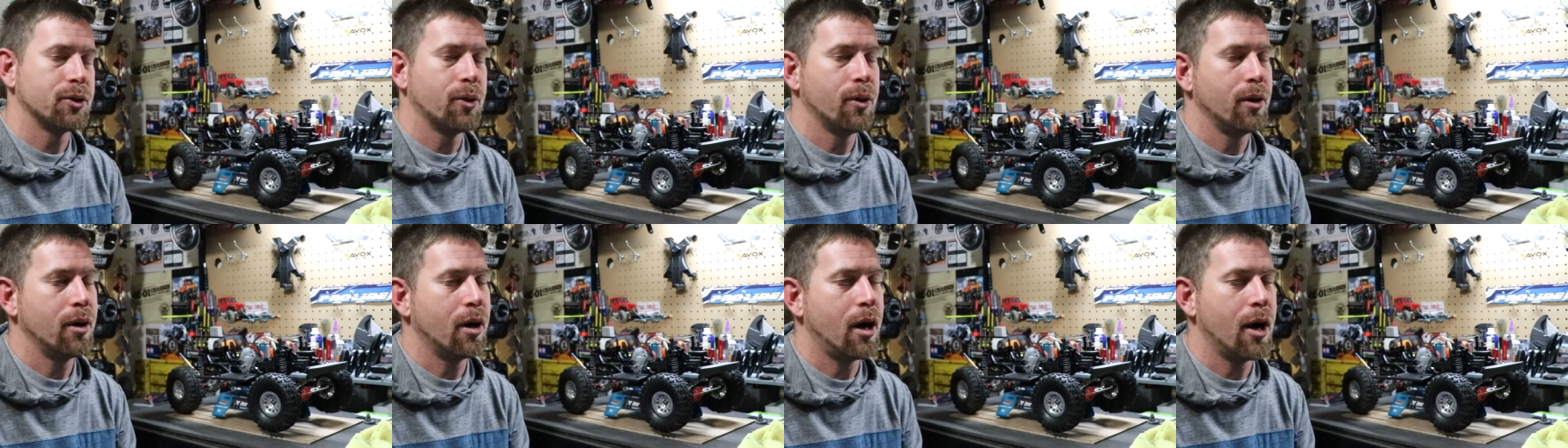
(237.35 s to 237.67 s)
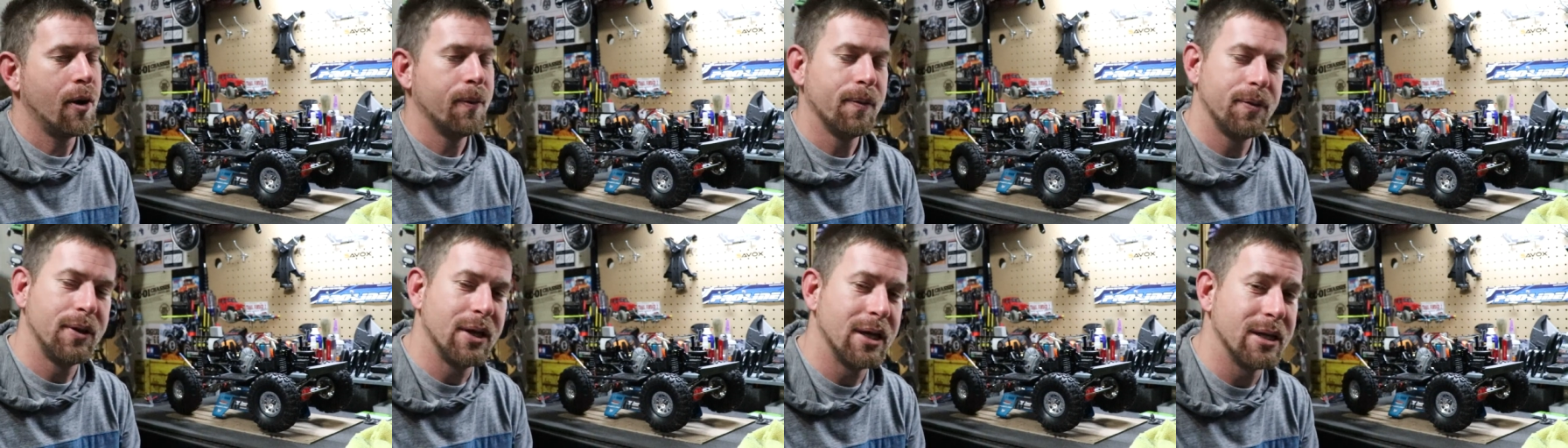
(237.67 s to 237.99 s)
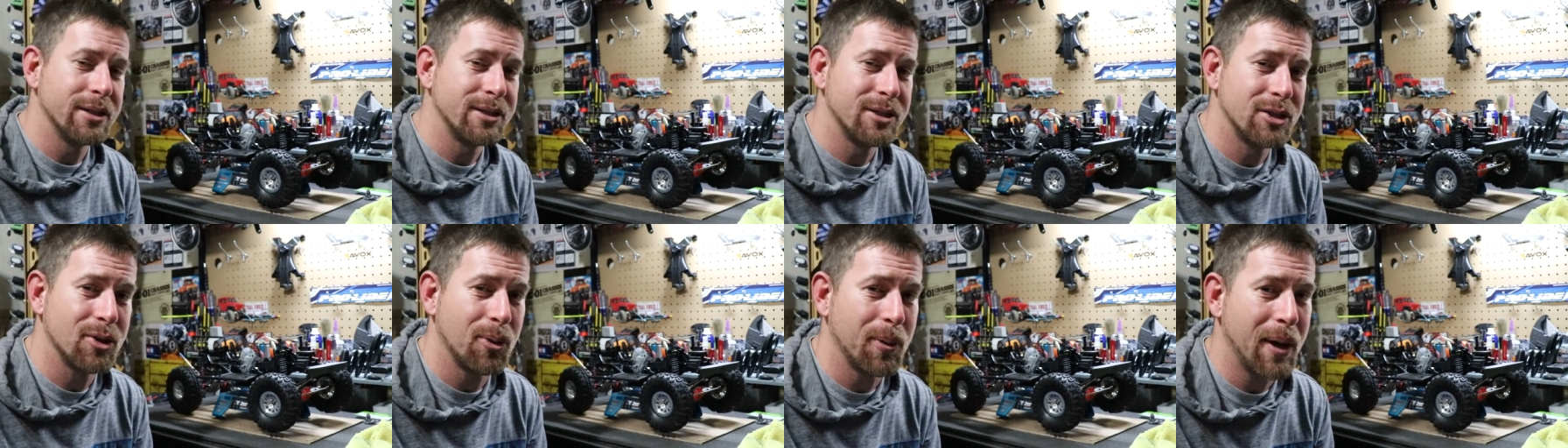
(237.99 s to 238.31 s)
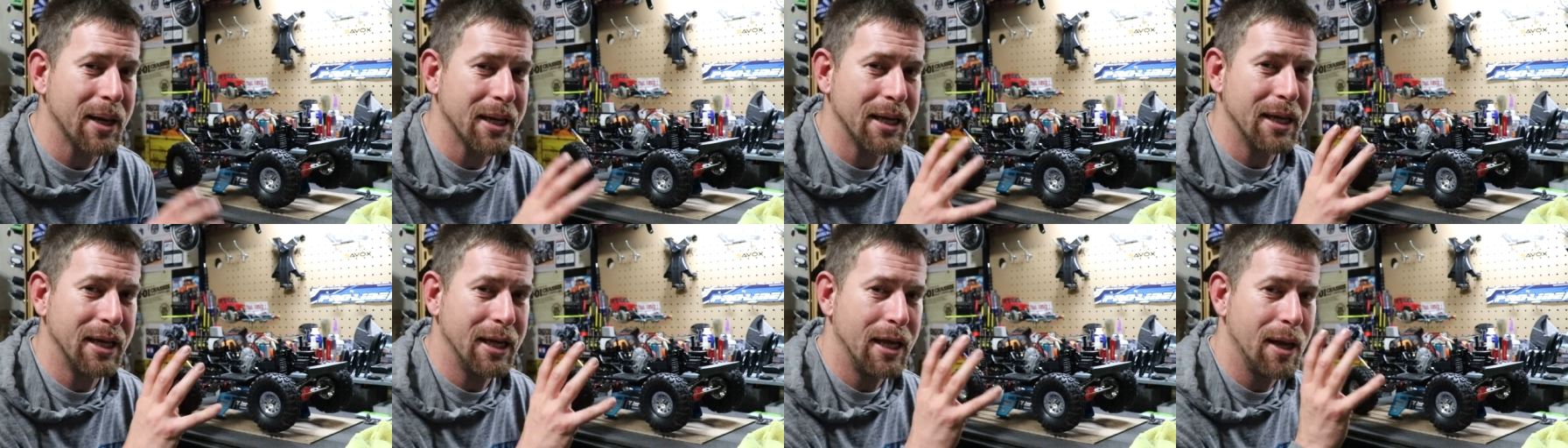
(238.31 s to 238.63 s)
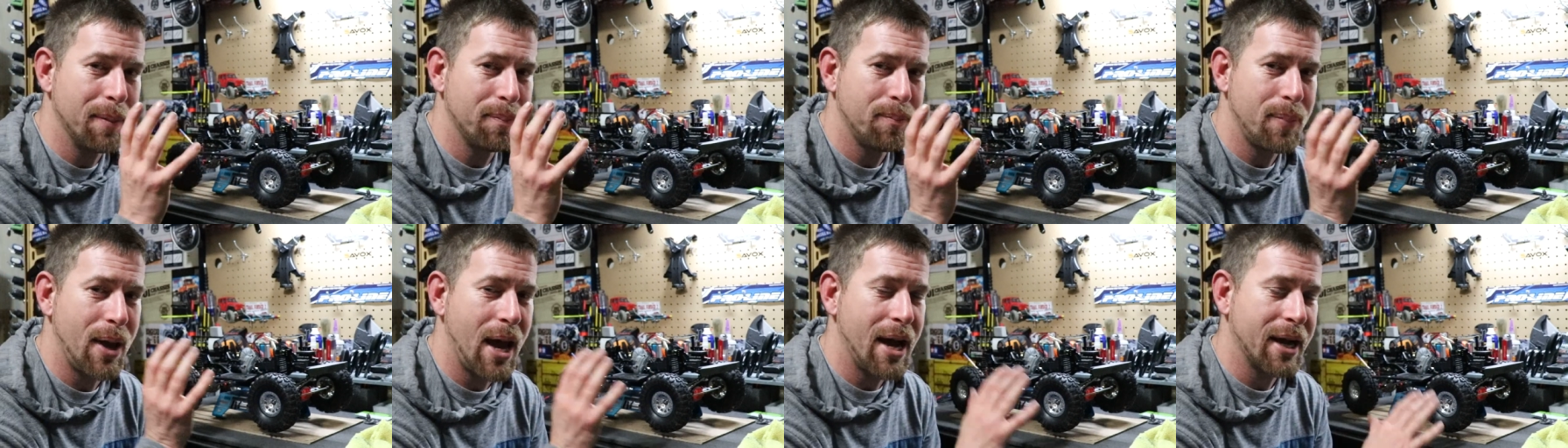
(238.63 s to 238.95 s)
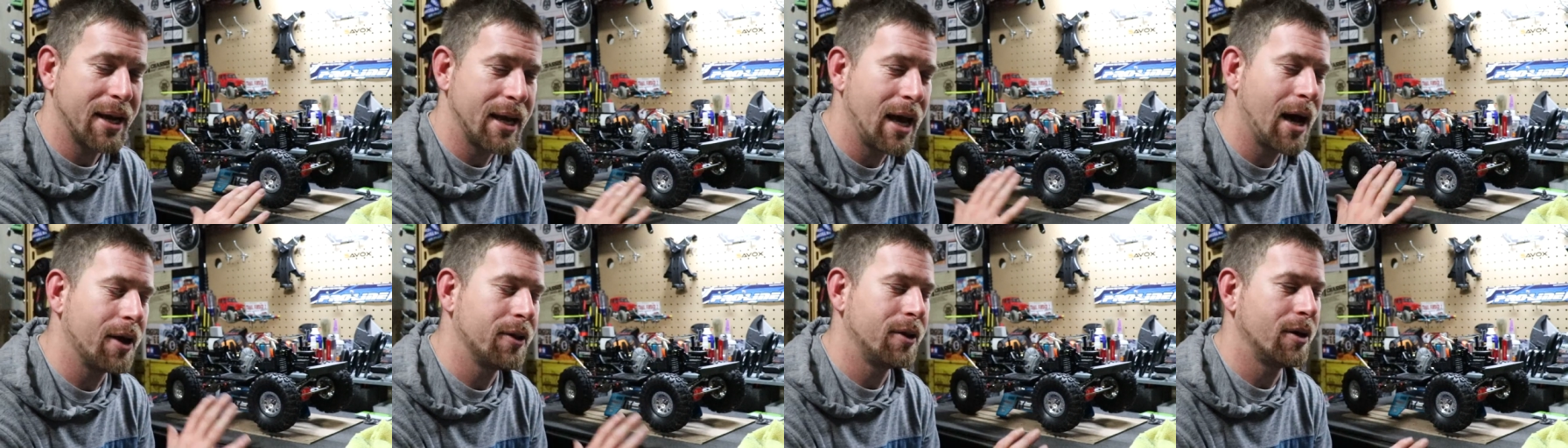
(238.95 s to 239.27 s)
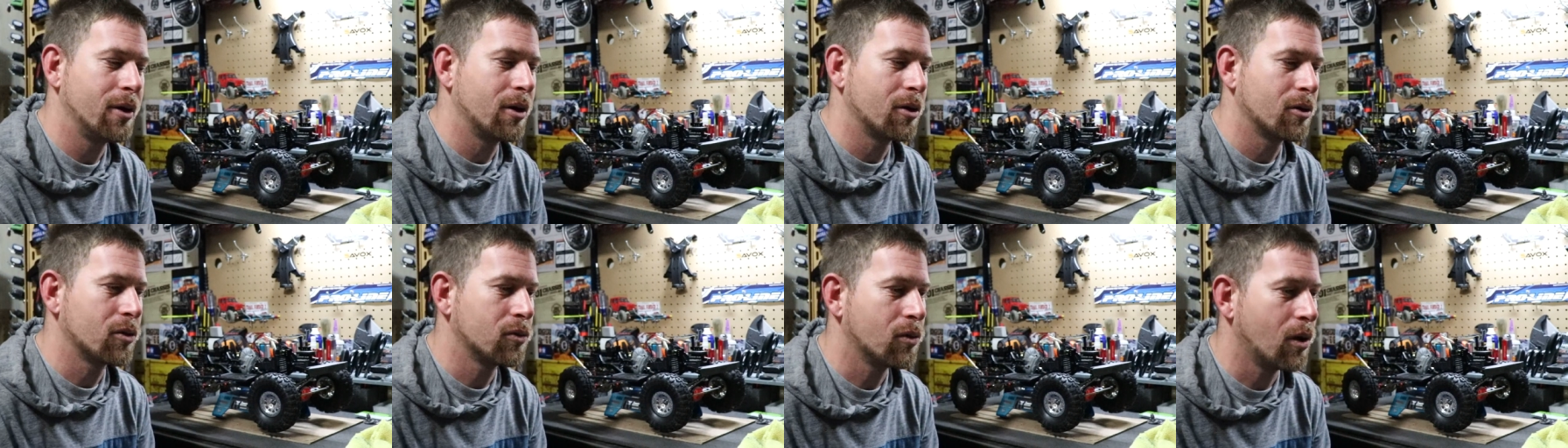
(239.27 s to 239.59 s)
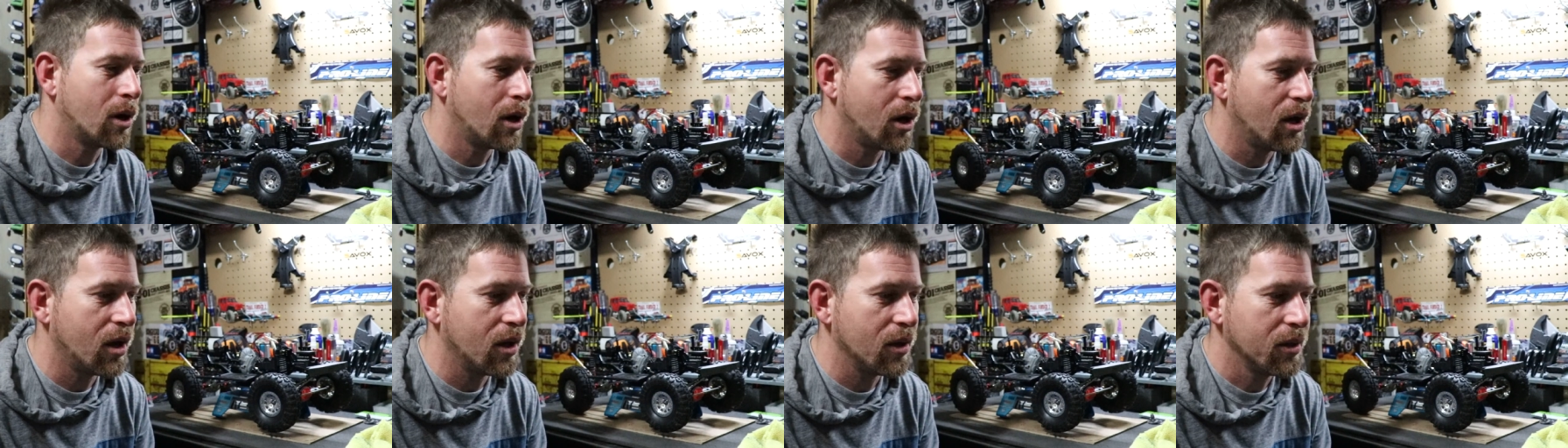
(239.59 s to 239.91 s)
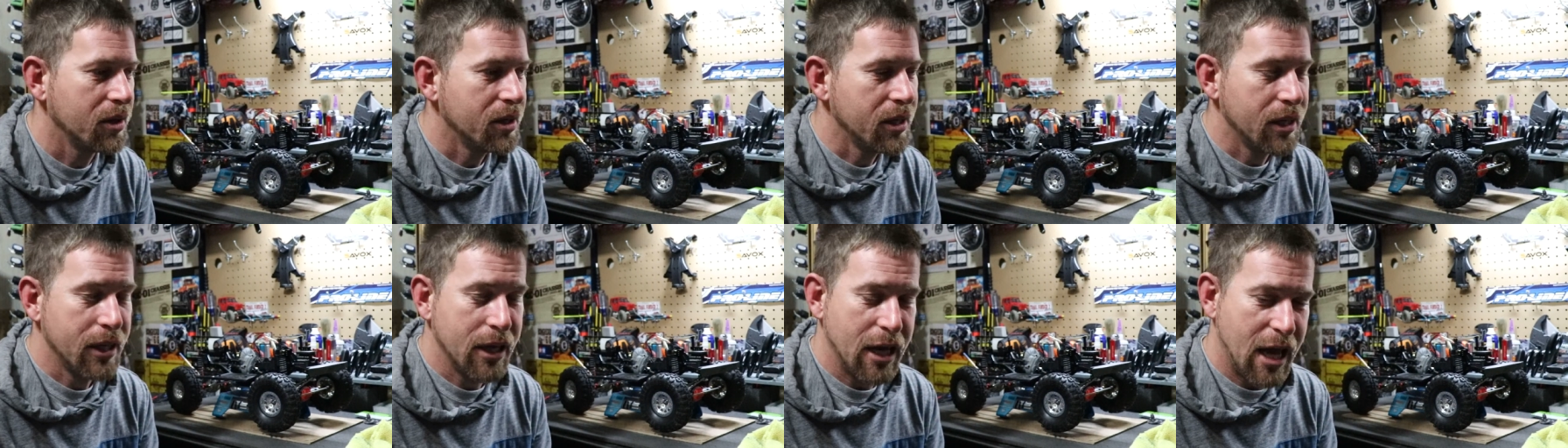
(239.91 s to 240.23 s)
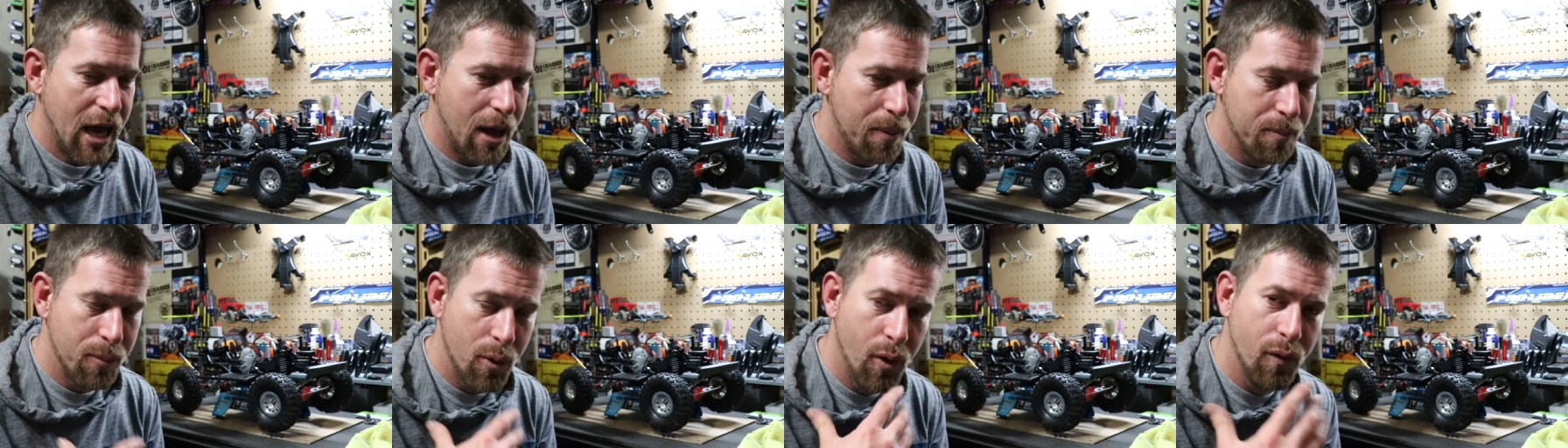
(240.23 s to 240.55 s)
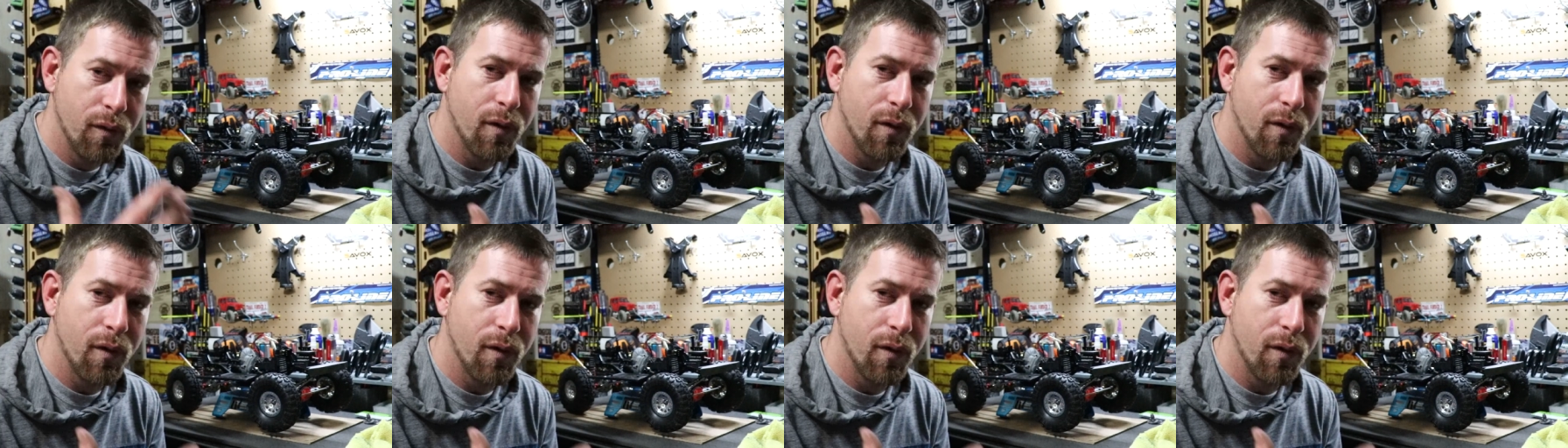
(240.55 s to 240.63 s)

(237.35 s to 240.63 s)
going on with this so I can get back out there and crawl and